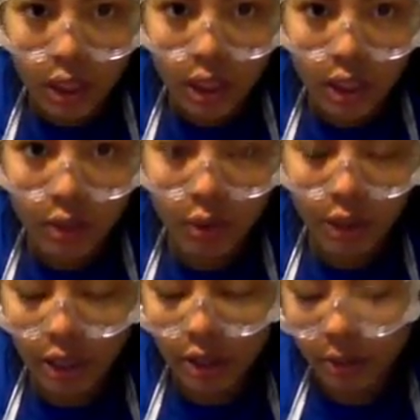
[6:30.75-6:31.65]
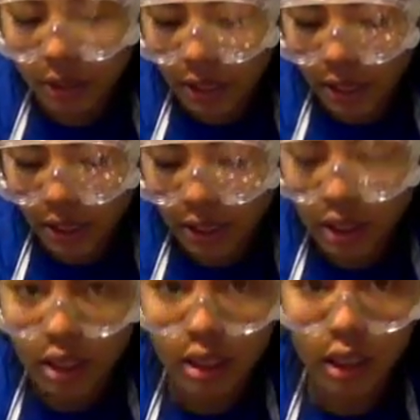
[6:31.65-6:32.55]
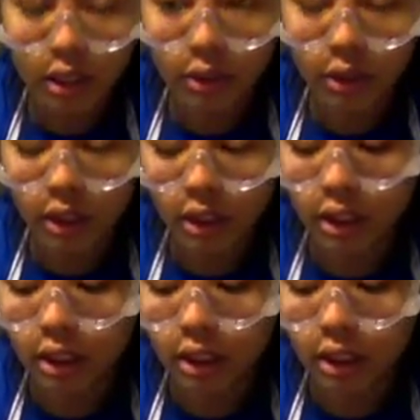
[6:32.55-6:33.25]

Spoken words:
And then right now I'm going to add the diluted